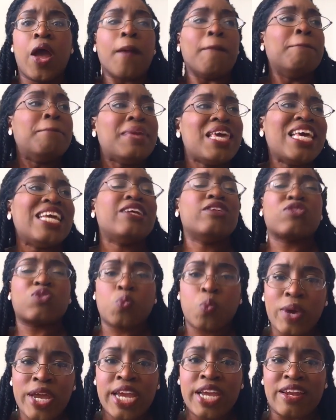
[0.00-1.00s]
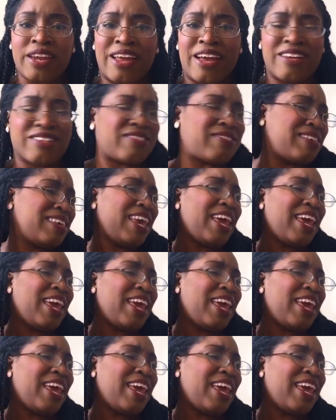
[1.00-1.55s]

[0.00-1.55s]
means weakness.